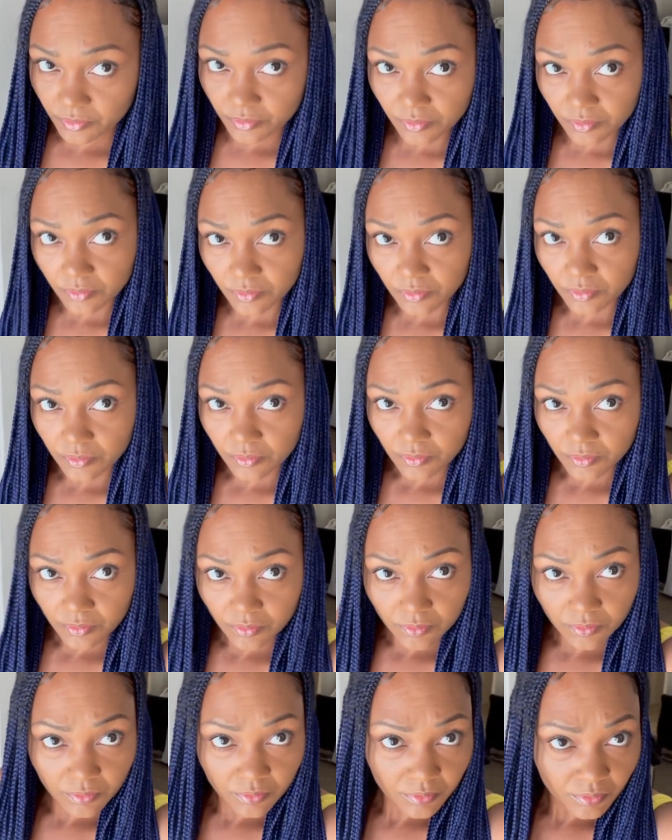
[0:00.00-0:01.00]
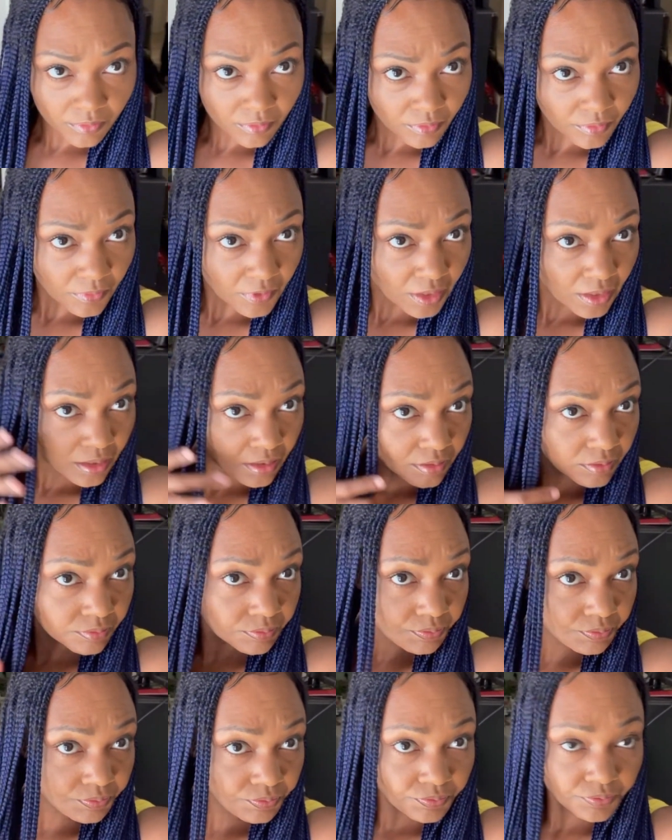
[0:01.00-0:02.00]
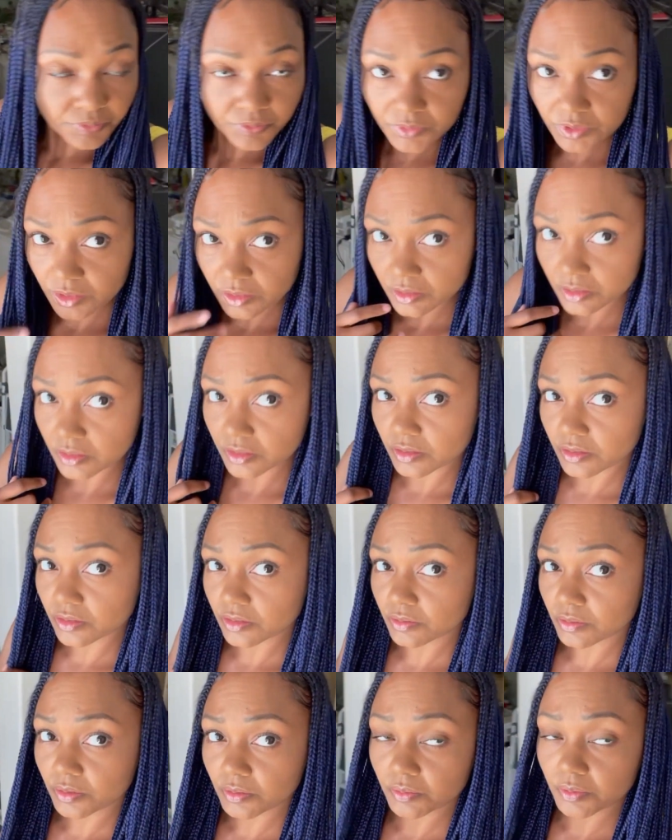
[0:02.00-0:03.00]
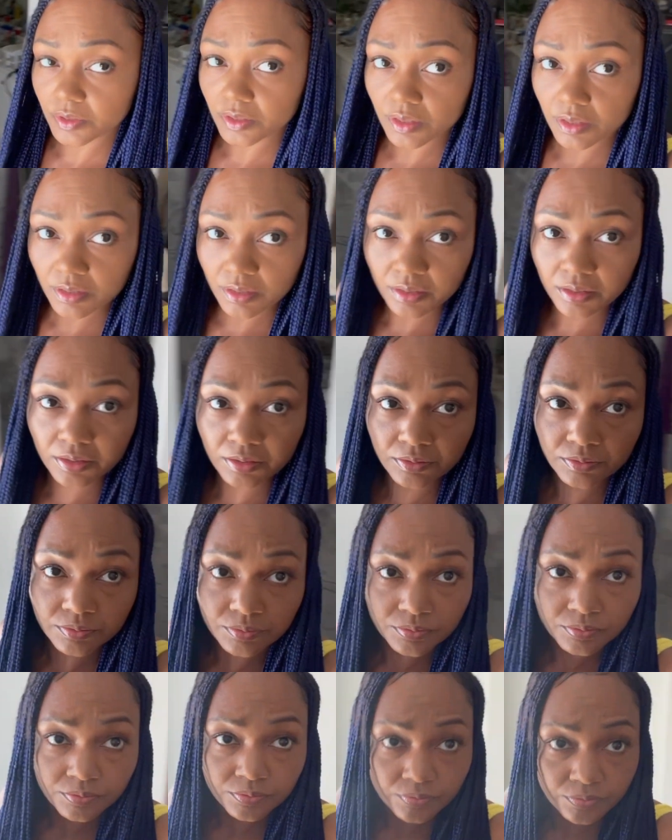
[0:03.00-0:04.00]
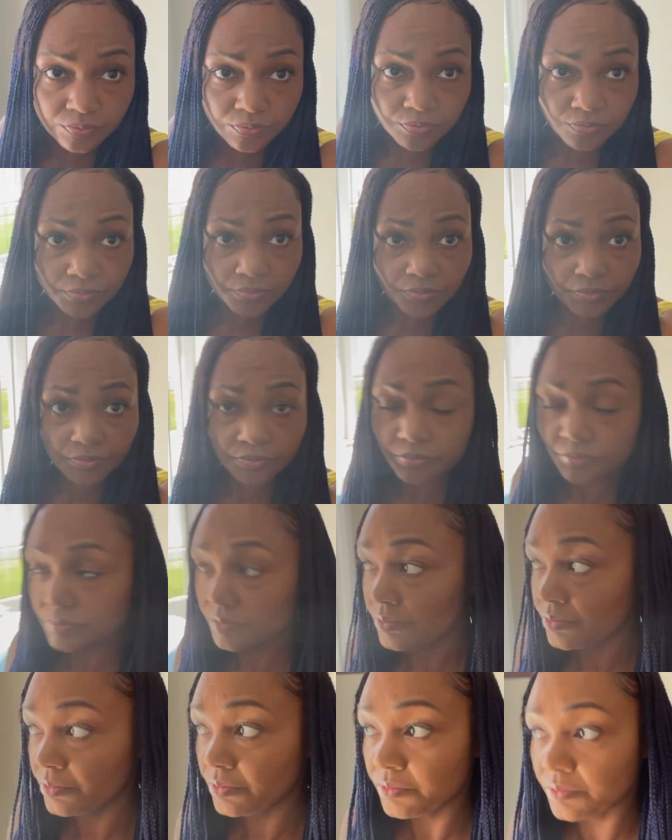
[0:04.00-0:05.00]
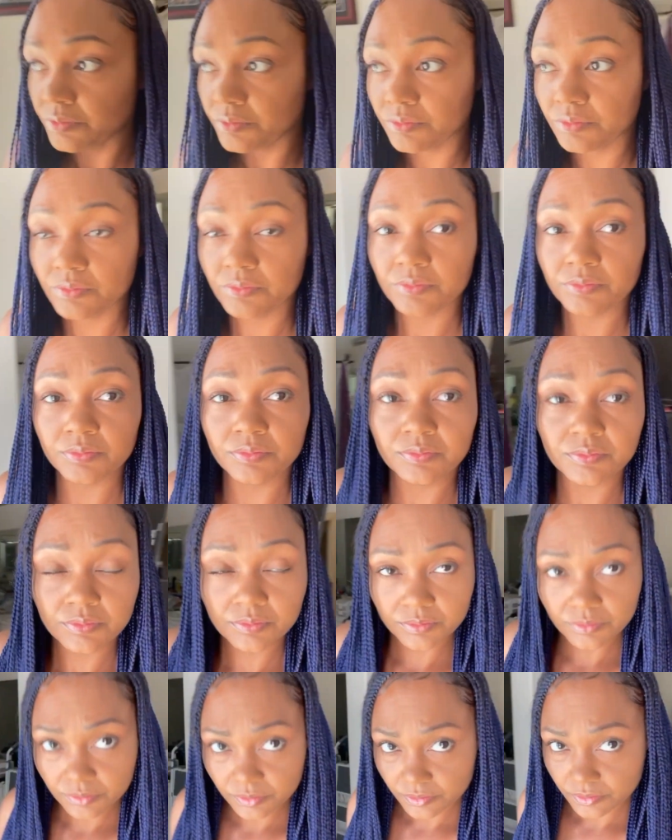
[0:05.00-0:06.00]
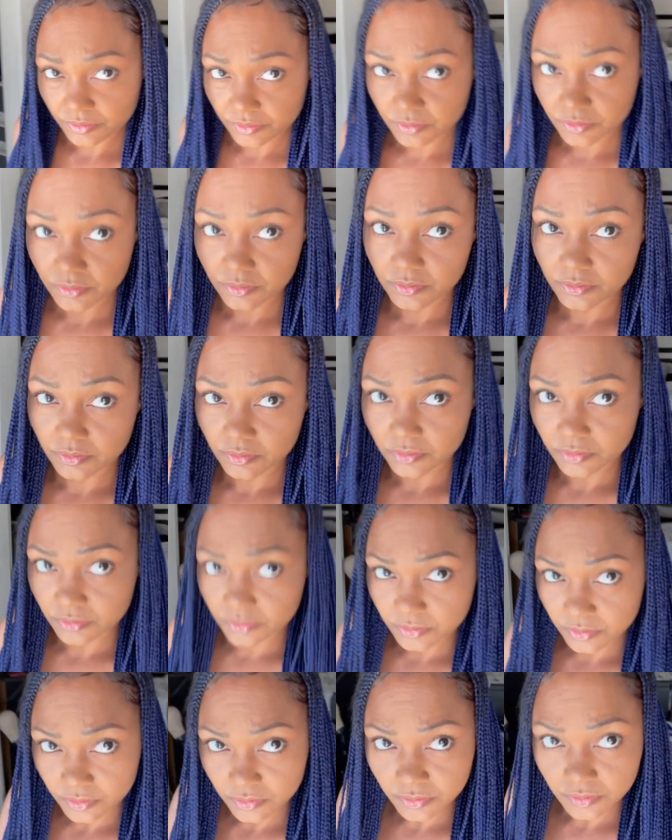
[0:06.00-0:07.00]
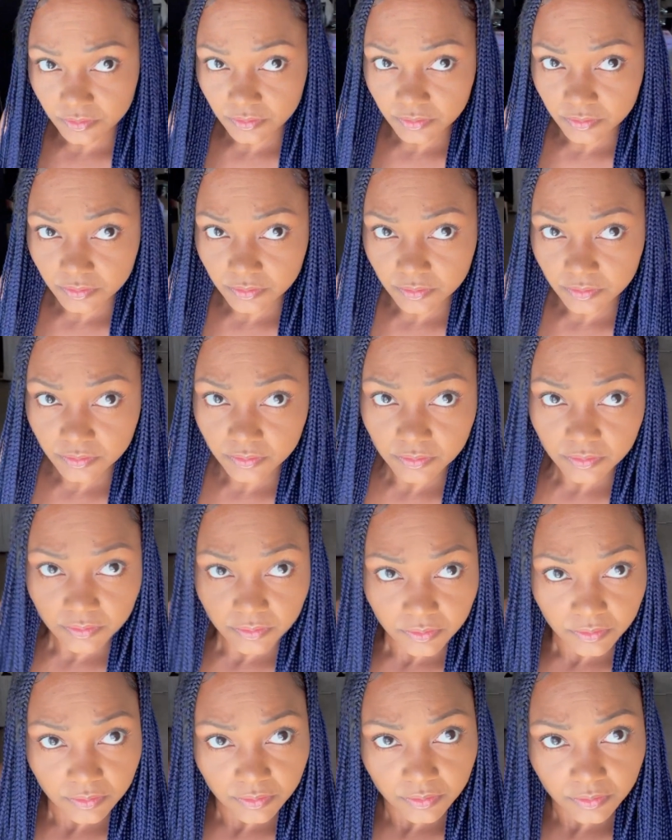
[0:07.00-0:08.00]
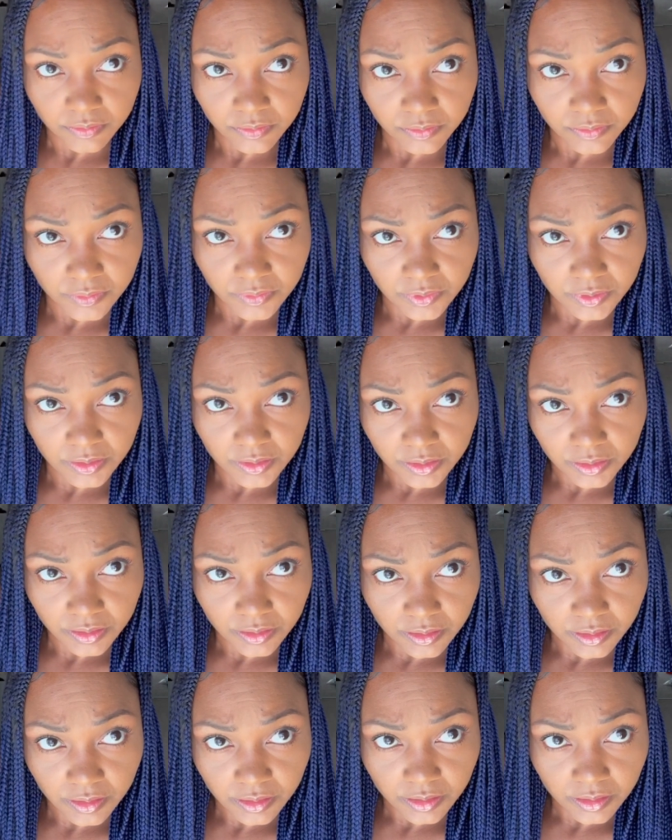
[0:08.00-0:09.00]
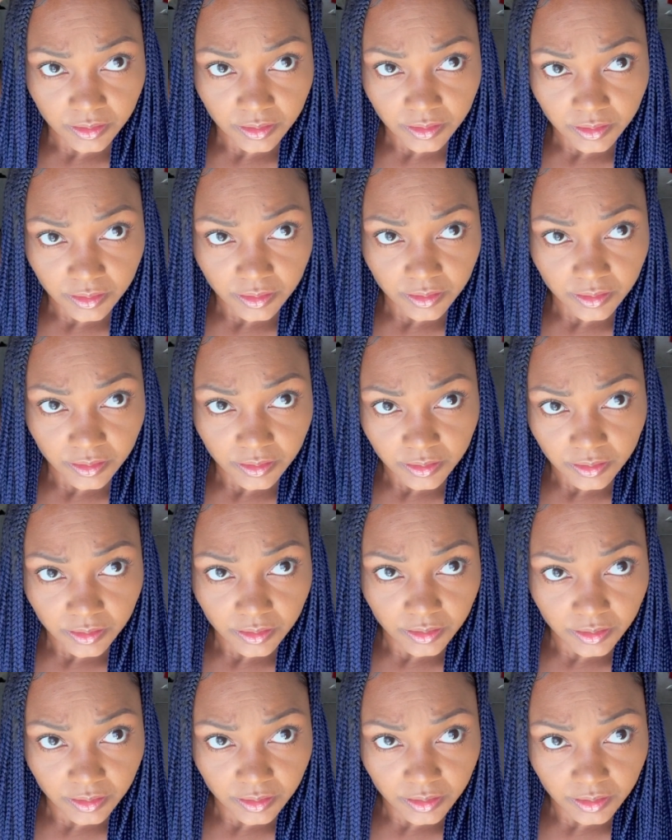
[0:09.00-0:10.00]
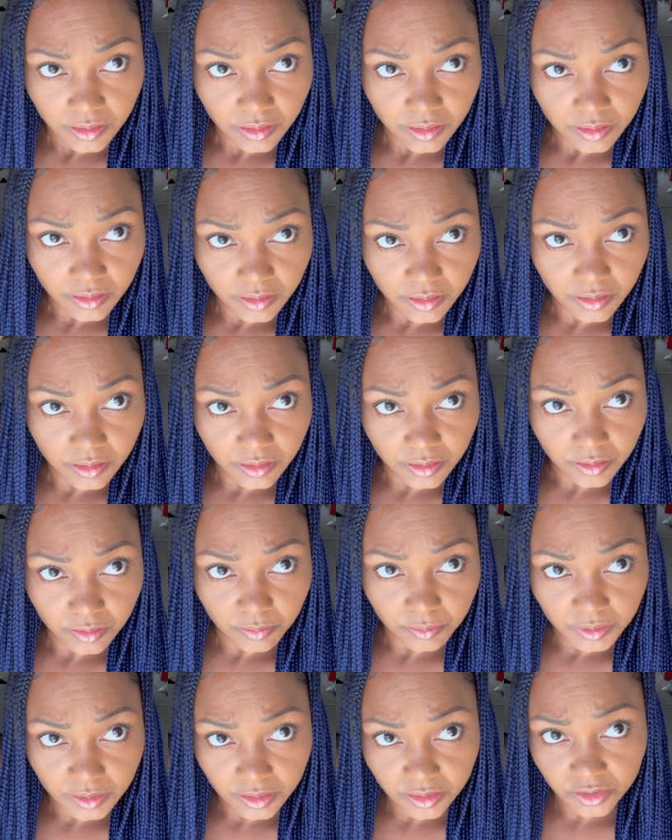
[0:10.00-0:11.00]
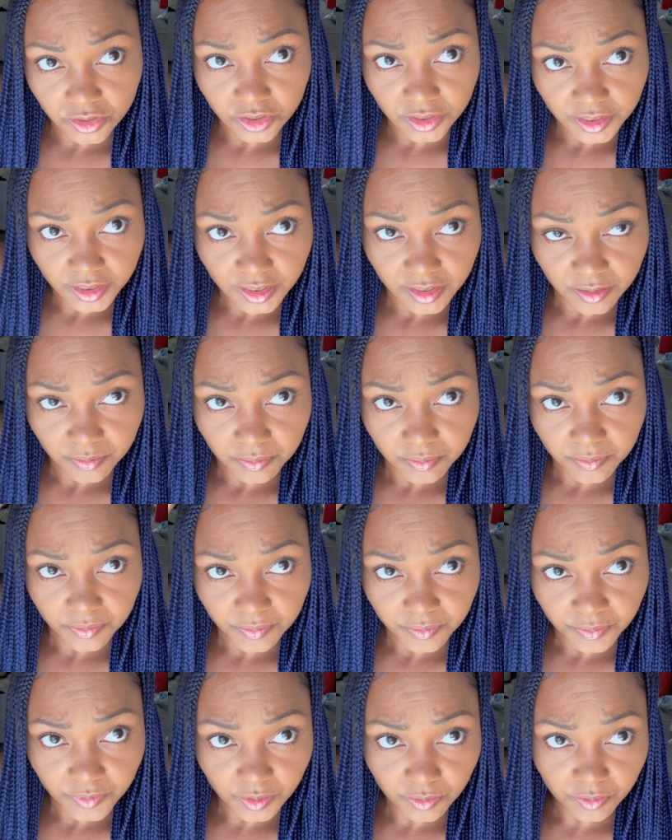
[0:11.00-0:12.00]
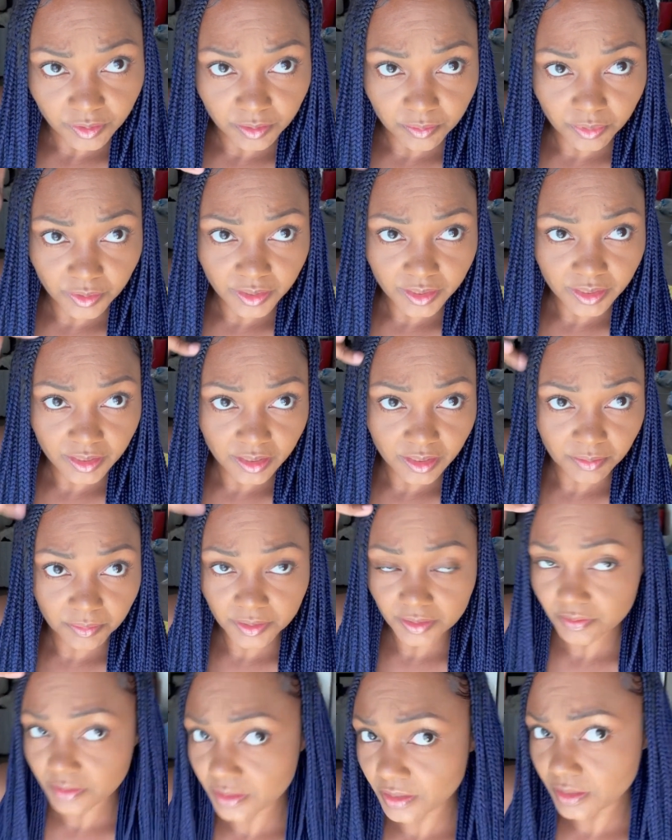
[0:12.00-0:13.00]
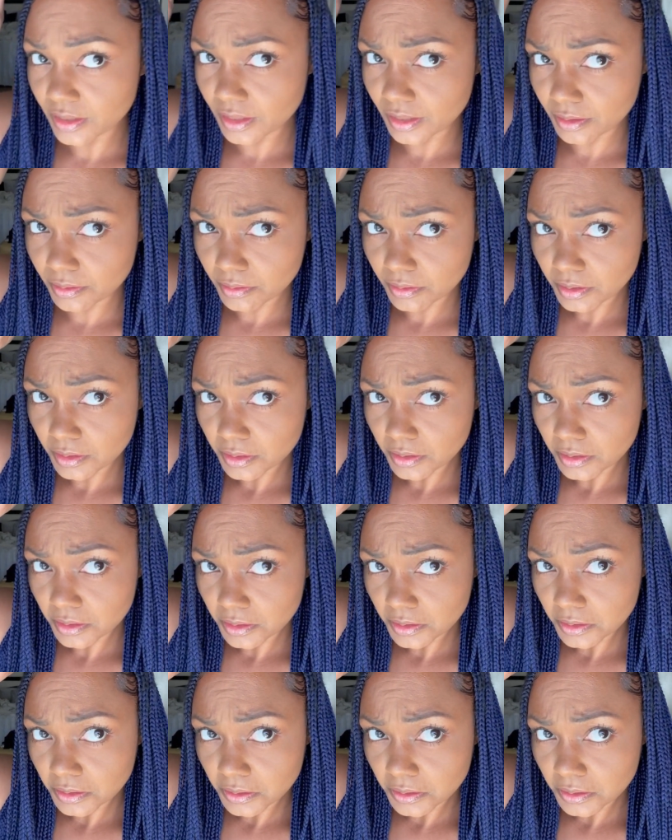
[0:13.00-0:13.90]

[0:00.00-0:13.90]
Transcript: and I'm going to have to finesse it again, and I just don't want to go through that. The braids are very neat. They, um... look gorgeous, but what I